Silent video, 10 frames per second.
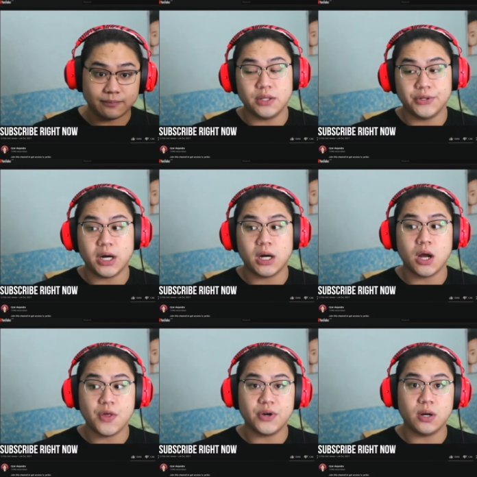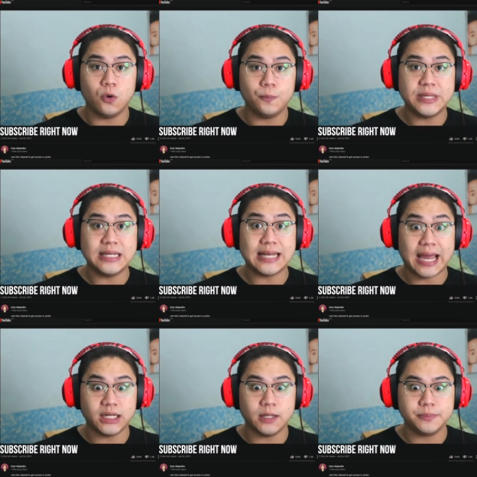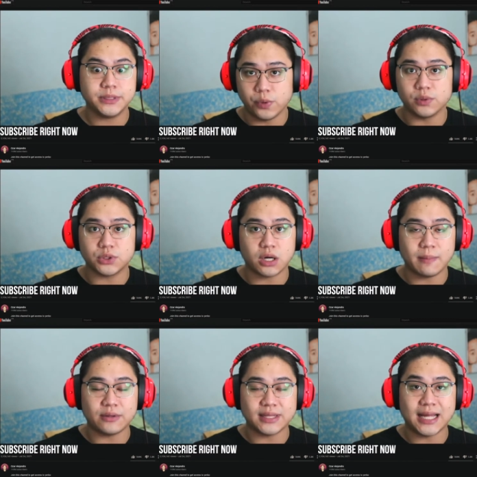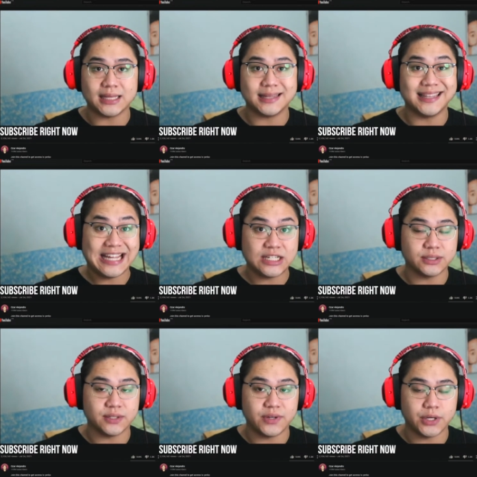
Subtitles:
There are other OP lineups. We will talk about that later in the video.